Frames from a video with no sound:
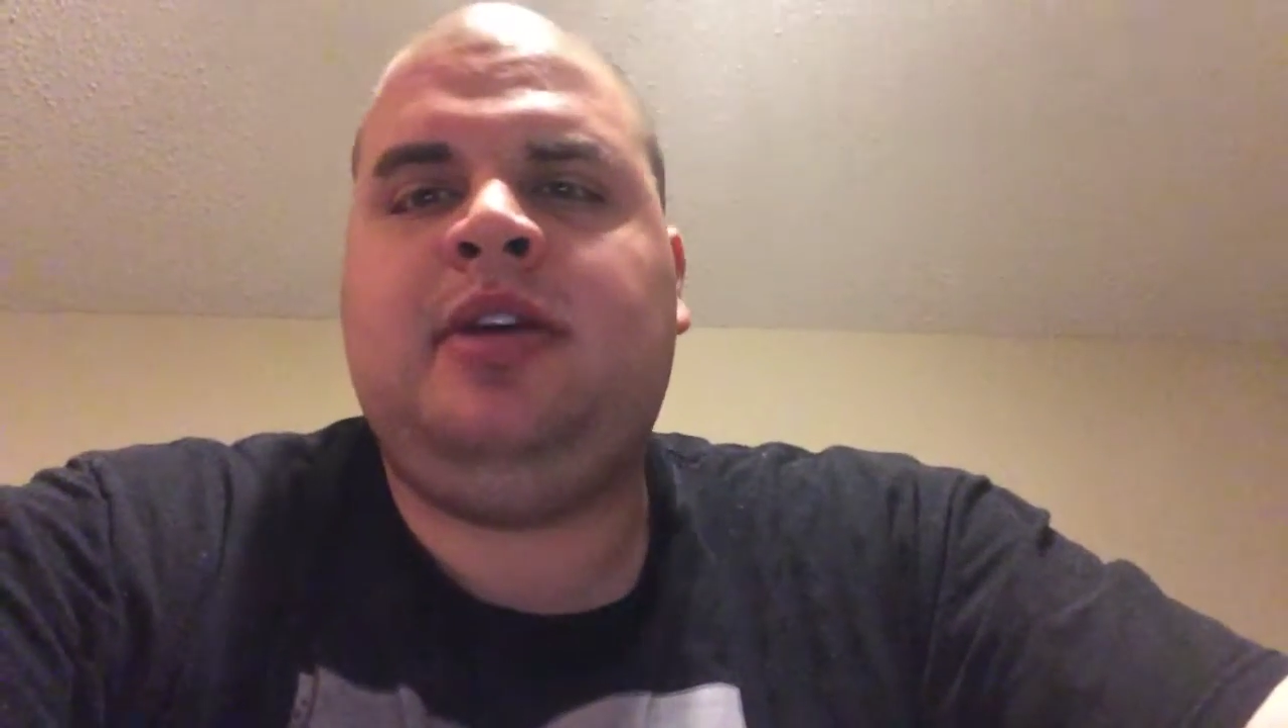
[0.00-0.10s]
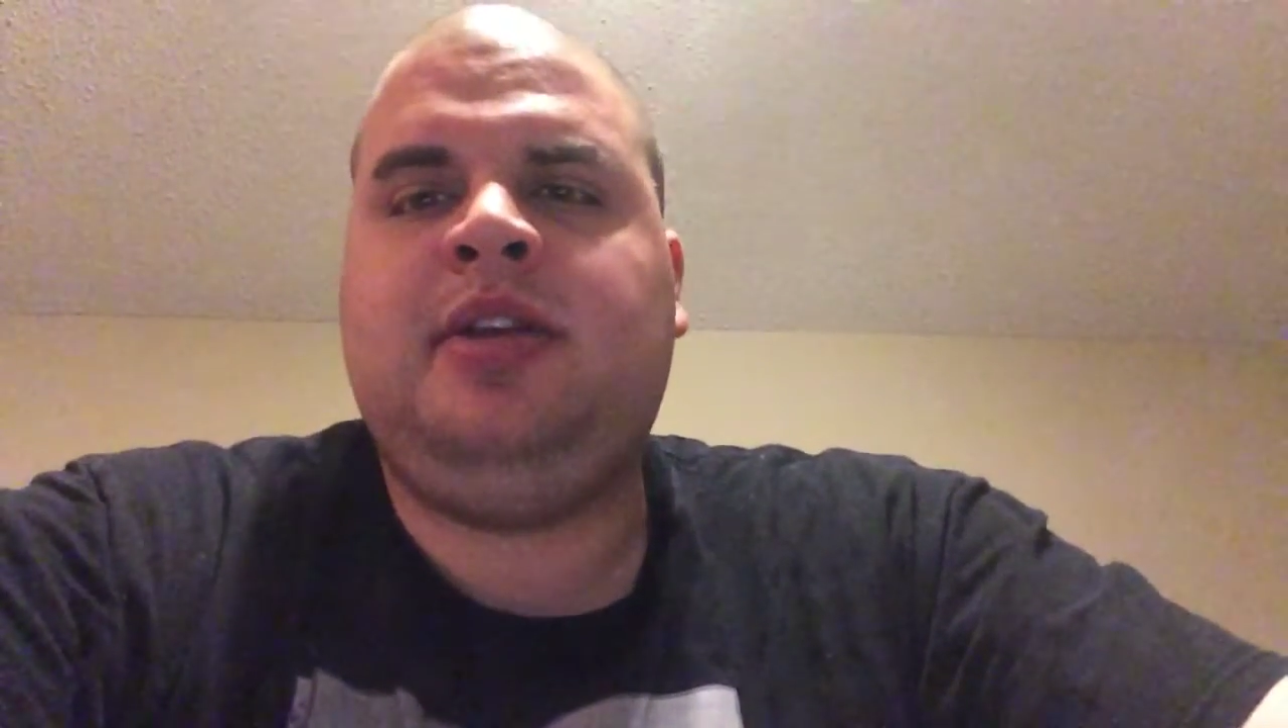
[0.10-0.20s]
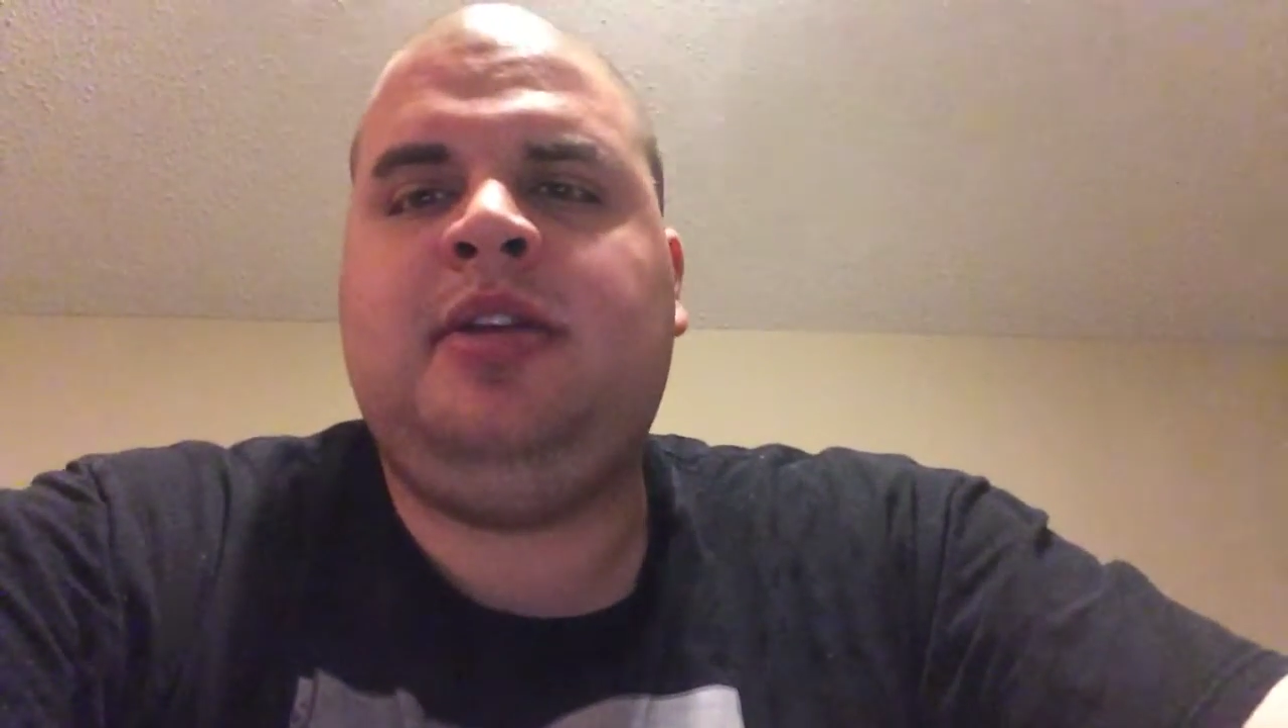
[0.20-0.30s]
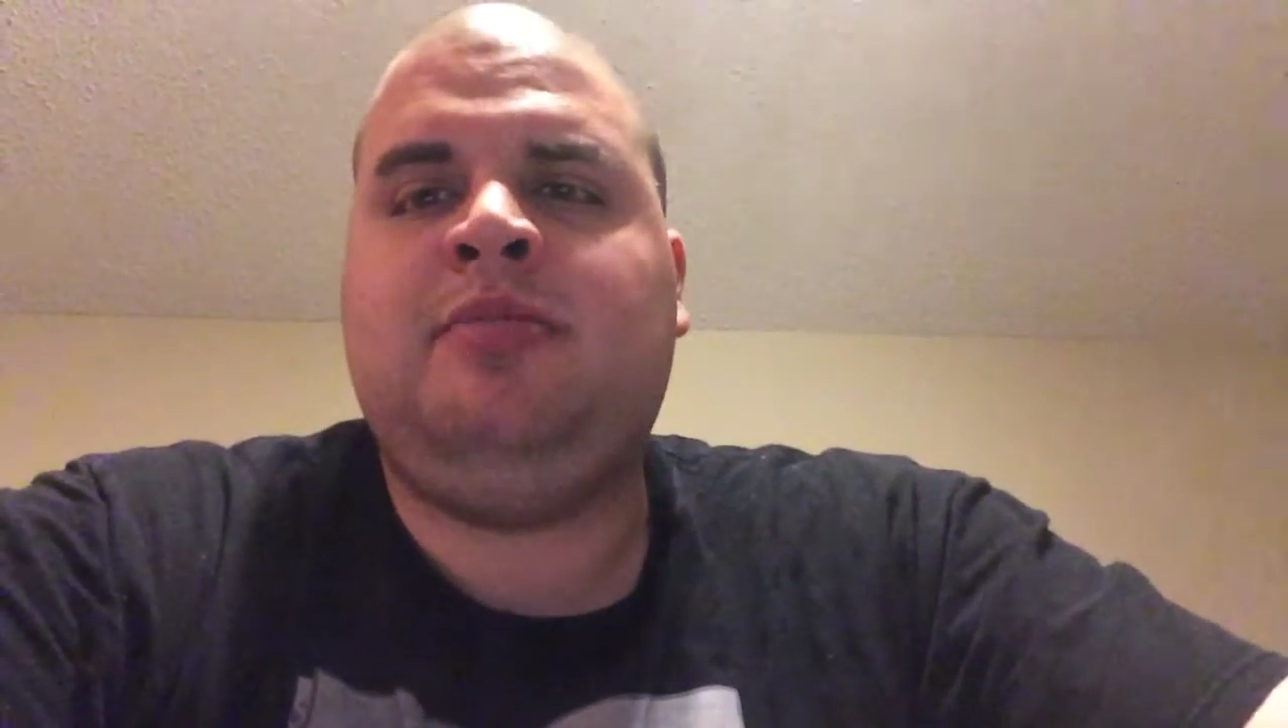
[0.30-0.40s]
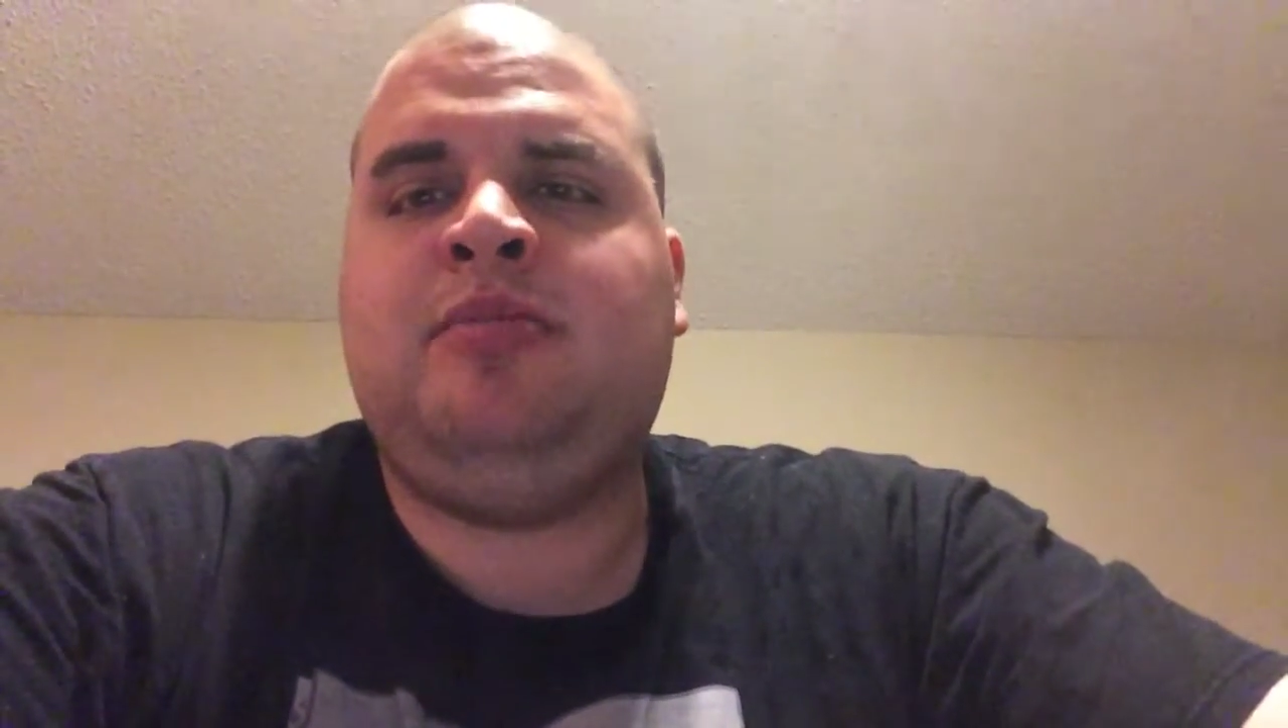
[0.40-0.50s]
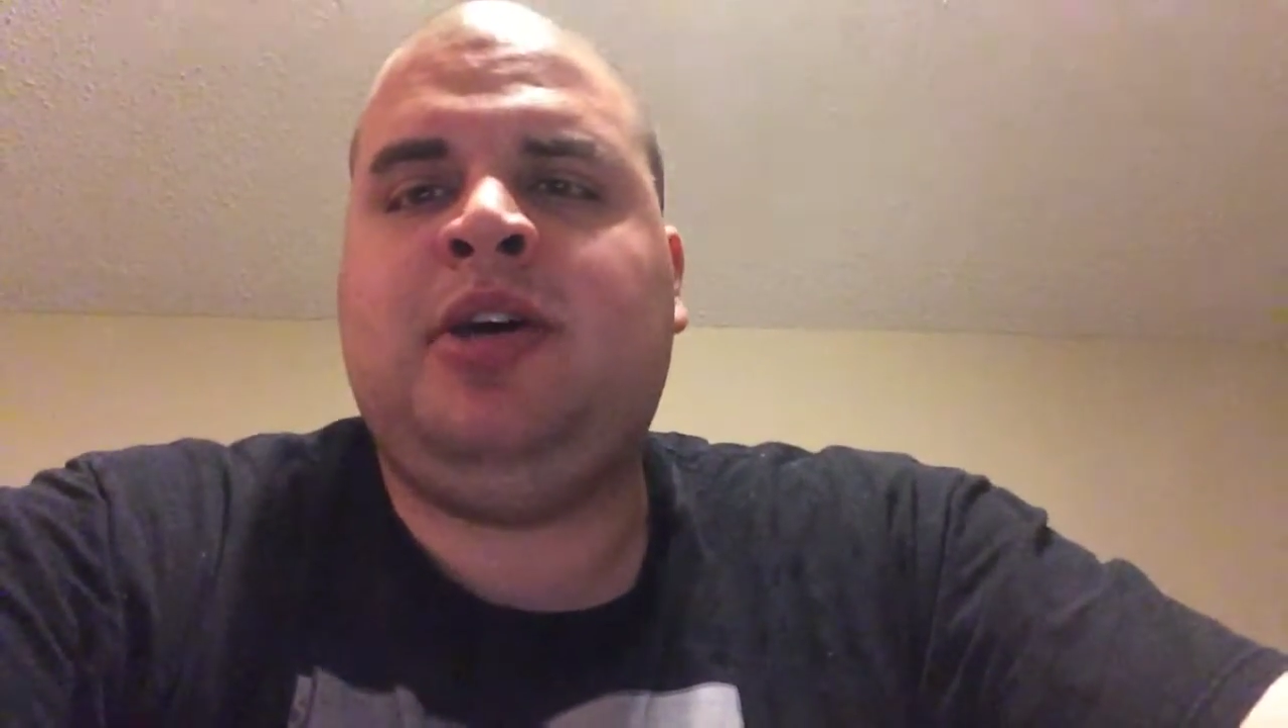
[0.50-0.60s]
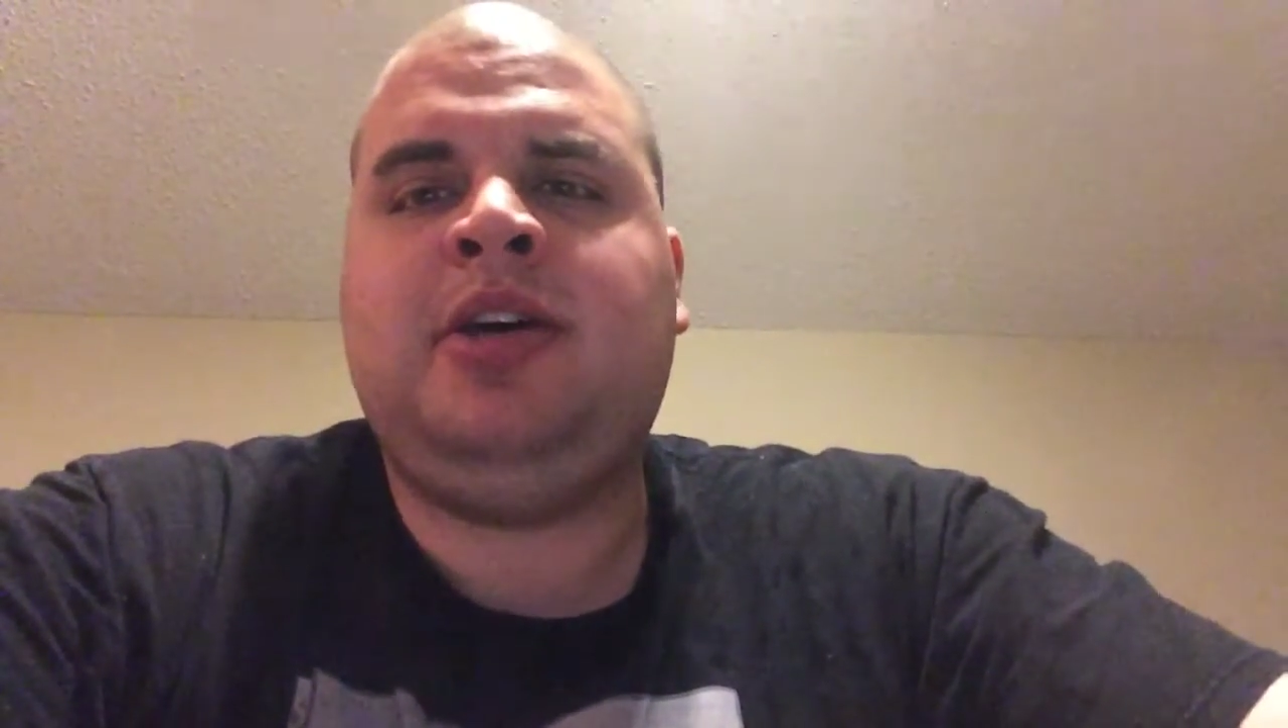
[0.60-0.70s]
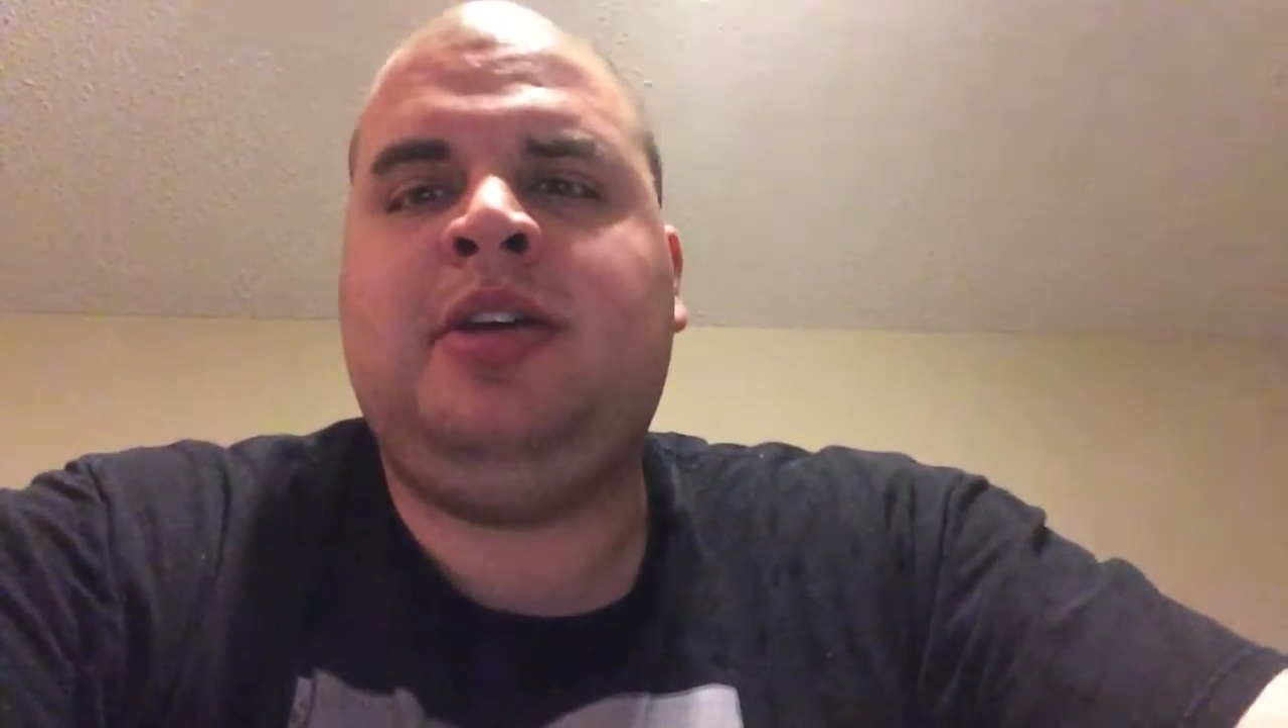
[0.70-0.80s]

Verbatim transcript: I didn't buy